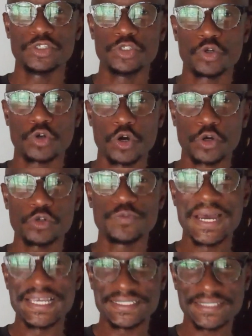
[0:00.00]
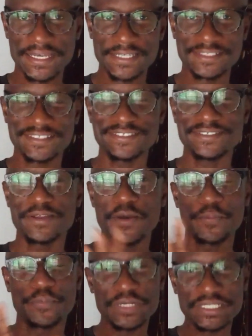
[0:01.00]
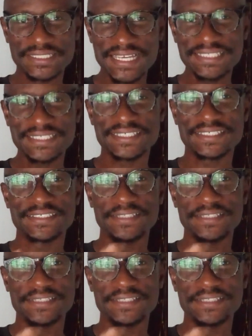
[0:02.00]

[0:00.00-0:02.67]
you conclude by saying present